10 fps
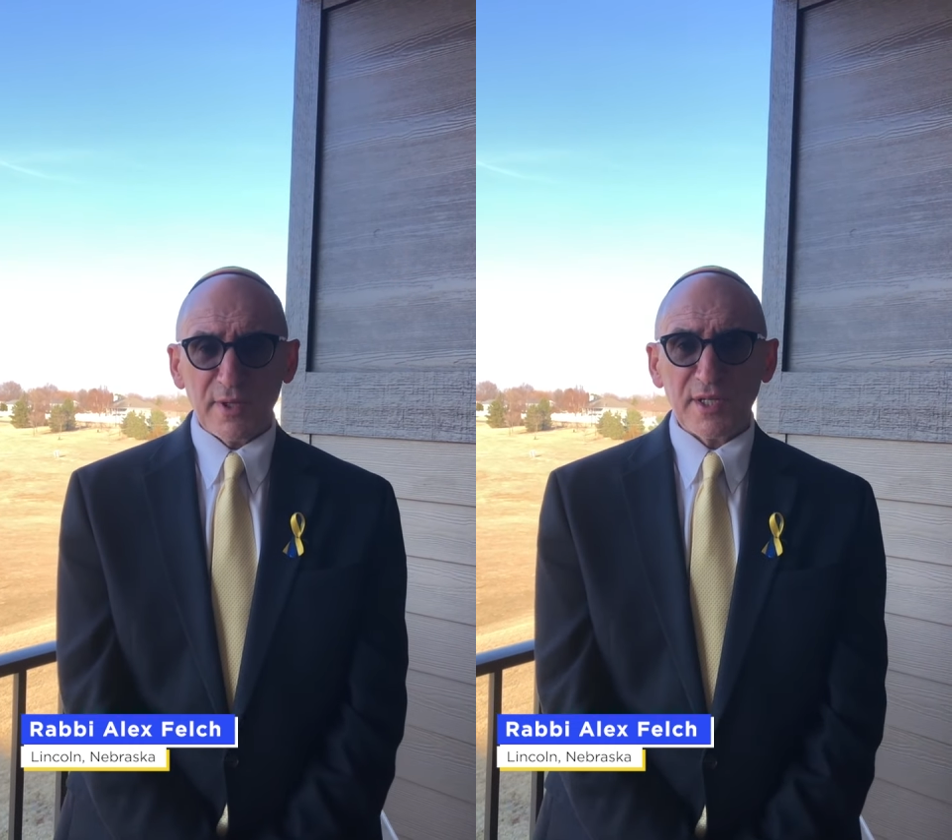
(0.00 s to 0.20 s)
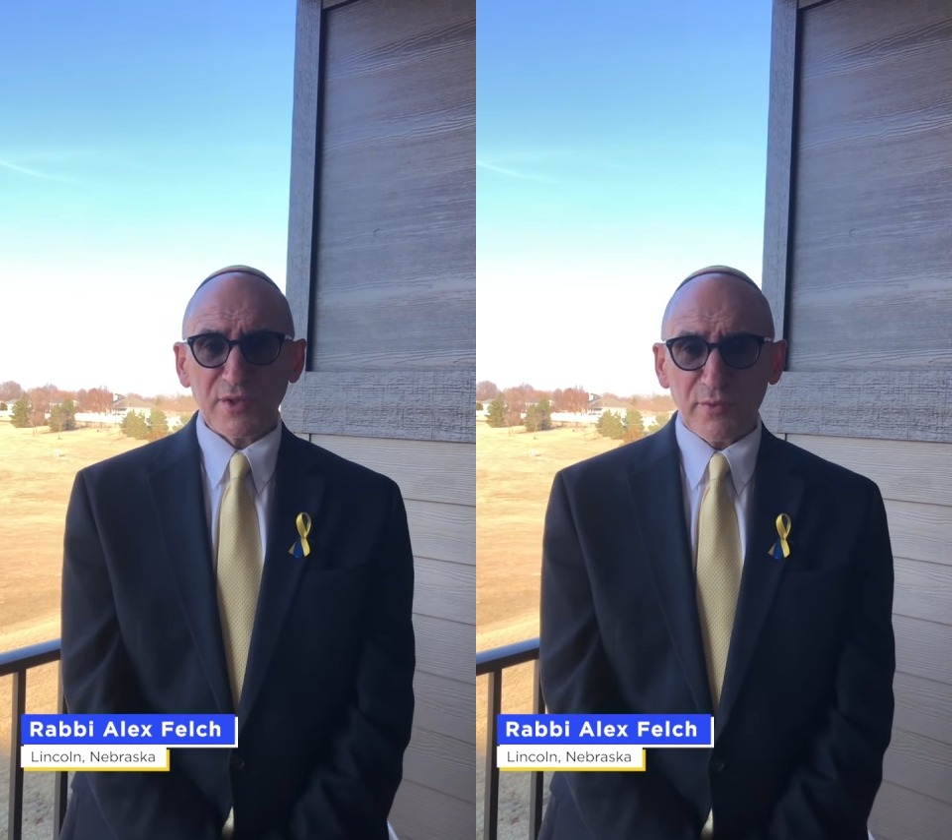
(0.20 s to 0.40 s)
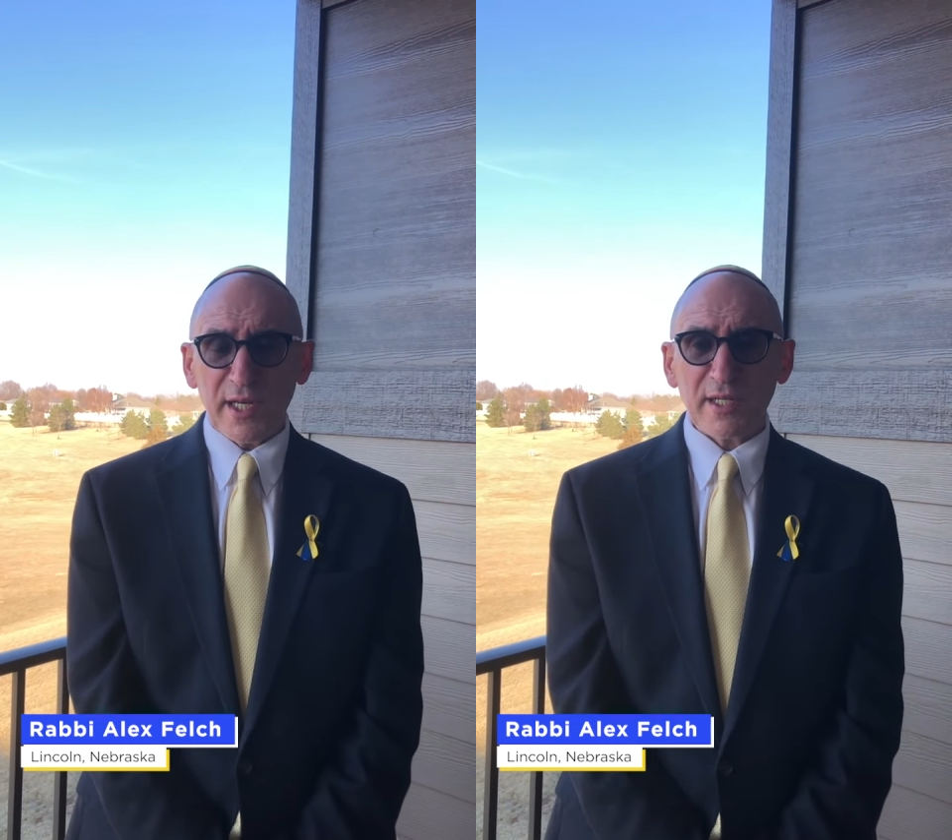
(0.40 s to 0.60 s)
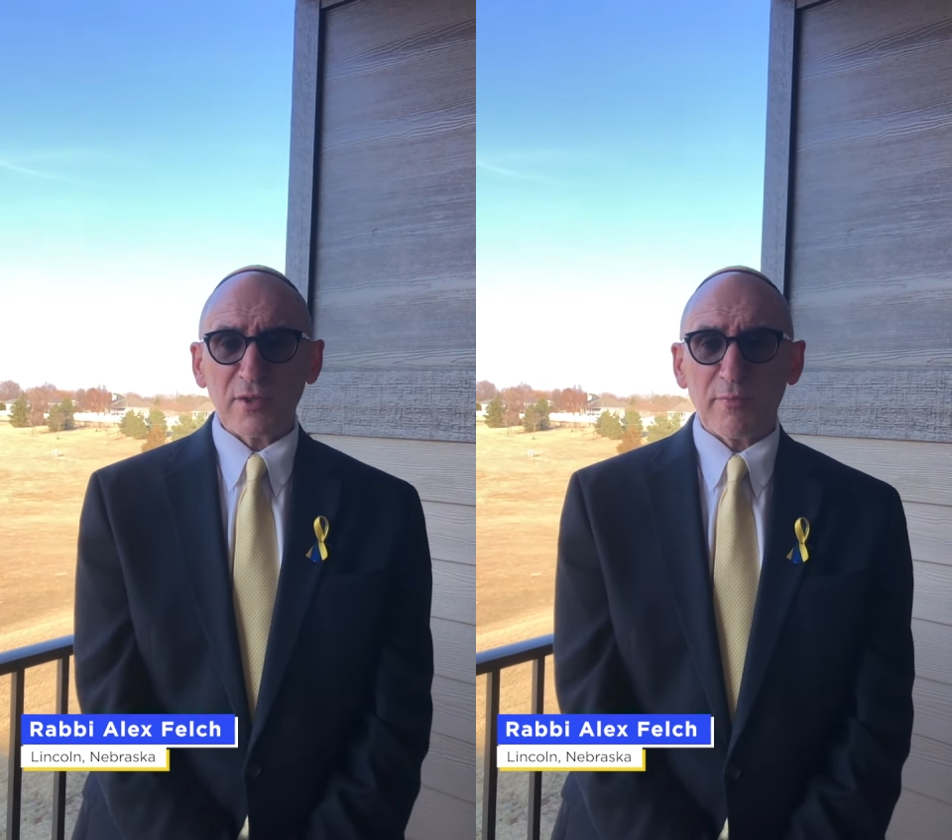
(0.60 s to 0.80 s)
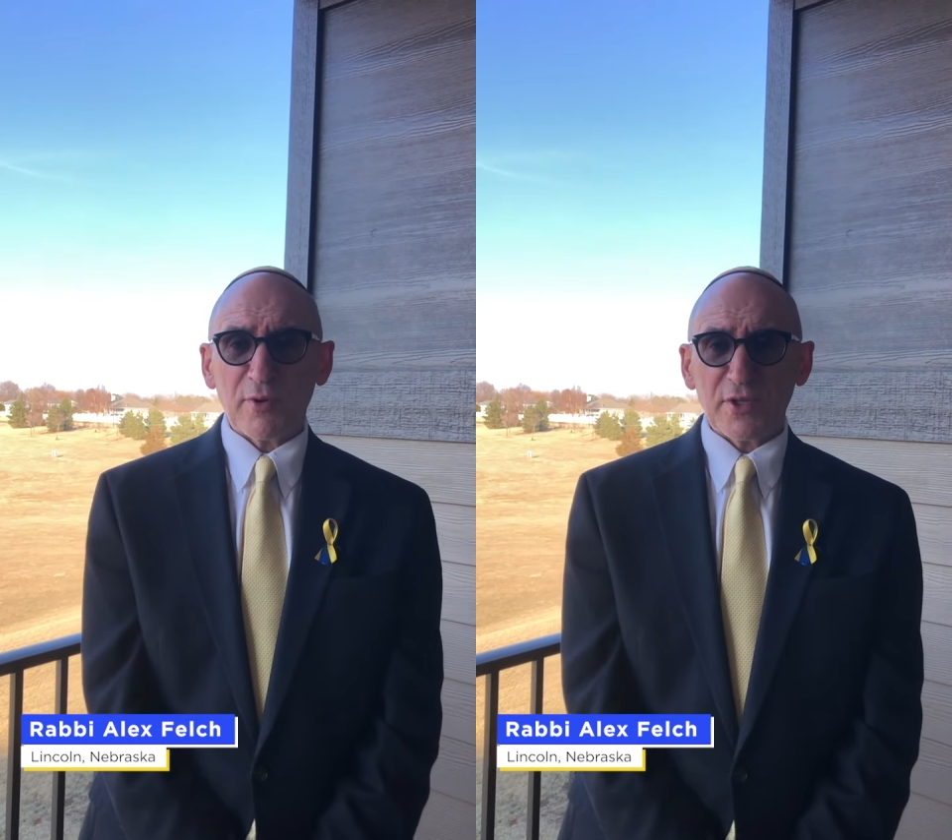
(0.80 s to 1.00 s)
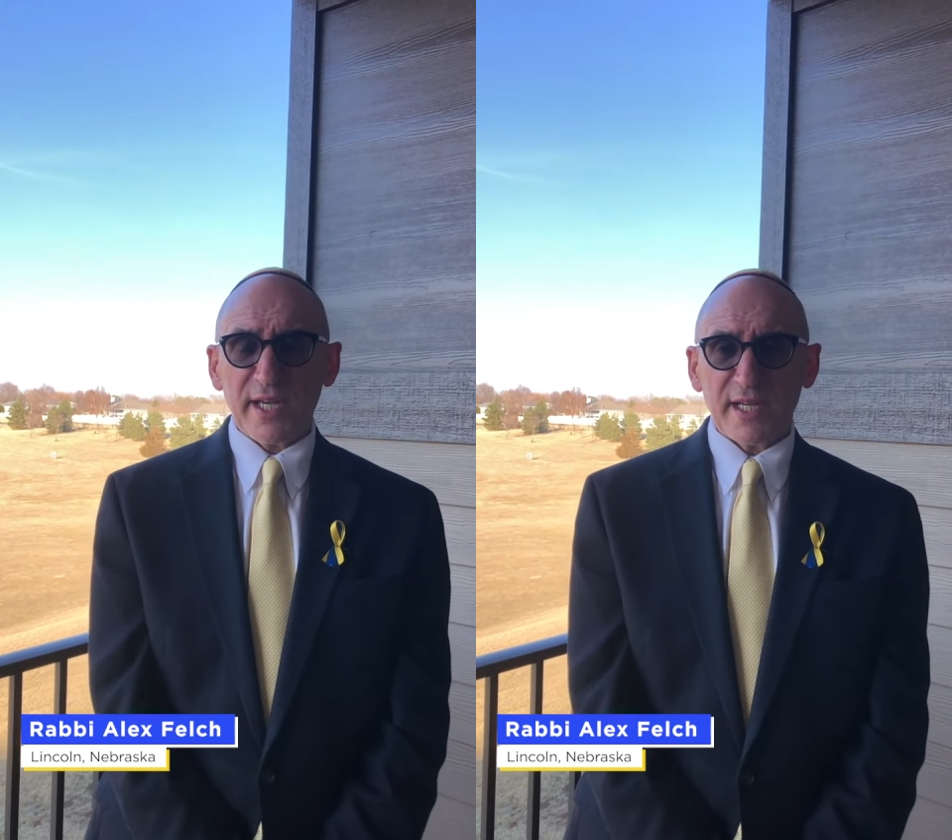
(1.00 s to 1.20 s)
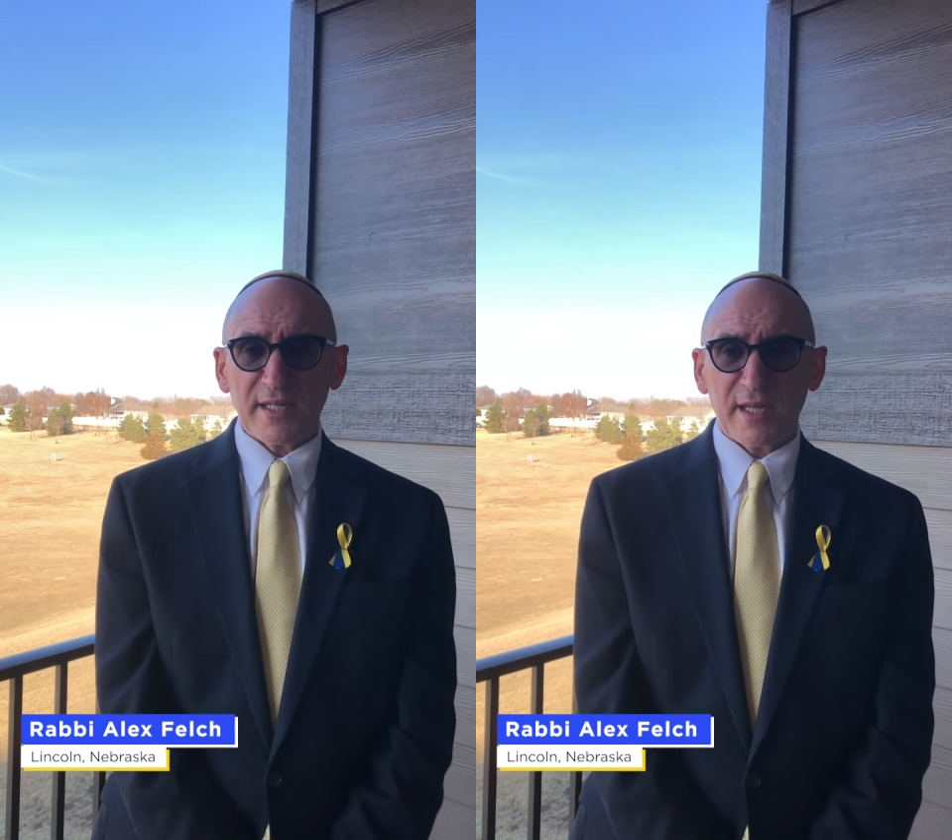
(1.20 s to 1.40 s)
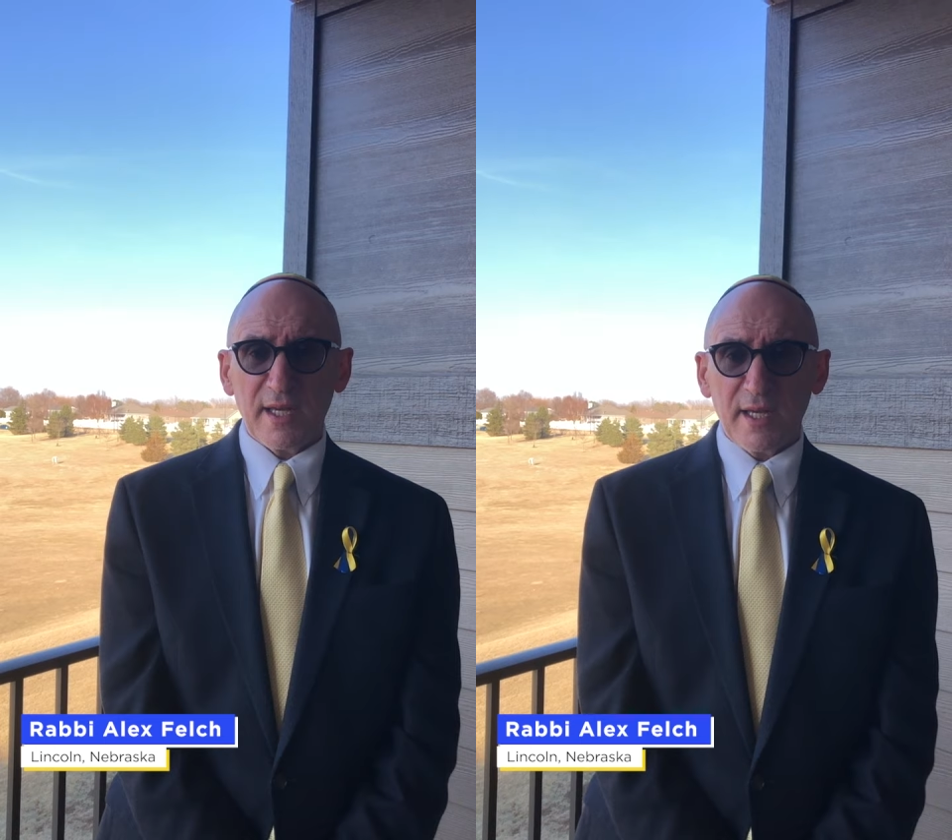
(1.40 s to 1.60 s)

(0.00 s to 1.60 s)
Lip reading: is willing to protect,